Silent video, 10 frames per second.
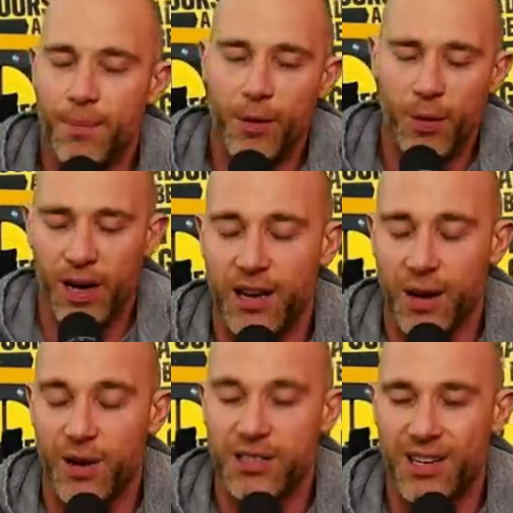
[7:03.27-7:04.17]
But we
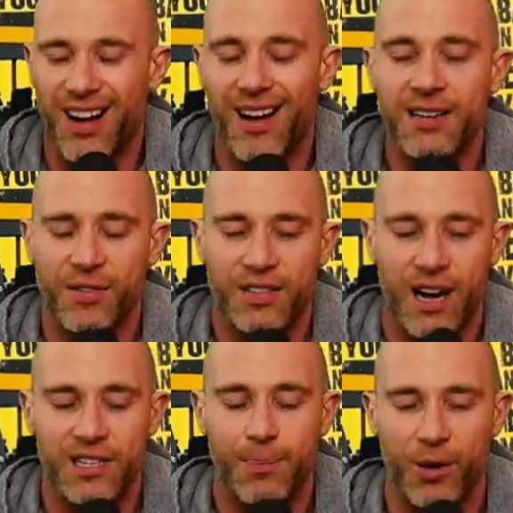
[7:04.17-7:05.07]
going to kind of
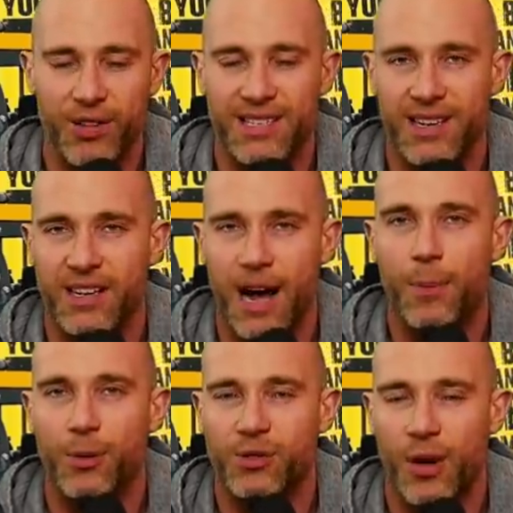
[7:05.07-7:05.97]
touch upon this in a
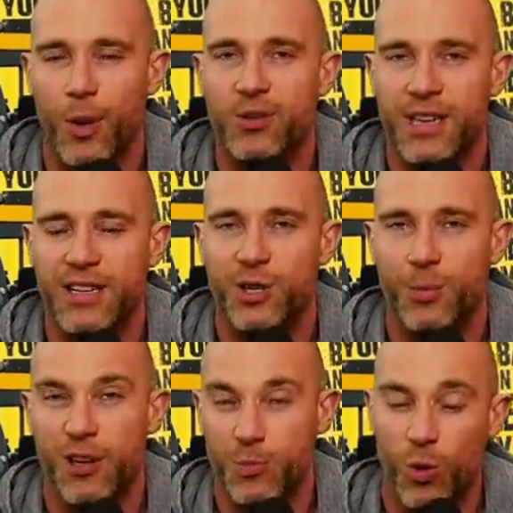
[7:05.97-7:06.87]
couple, so I won't say too
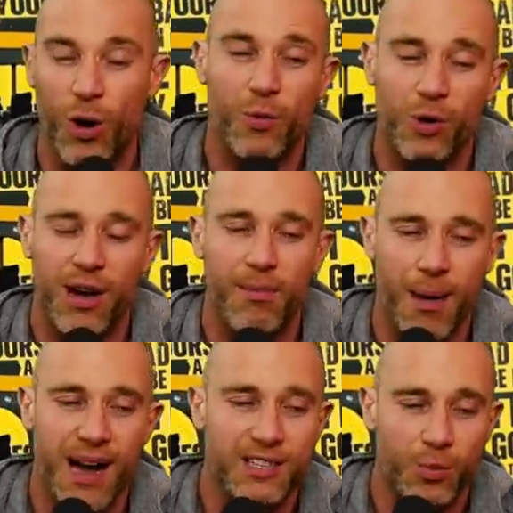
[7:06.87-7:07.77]
much more and we'll come
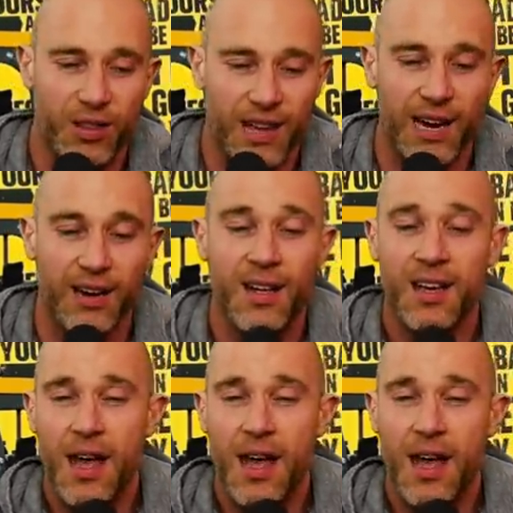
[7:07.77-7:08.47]
back to it then.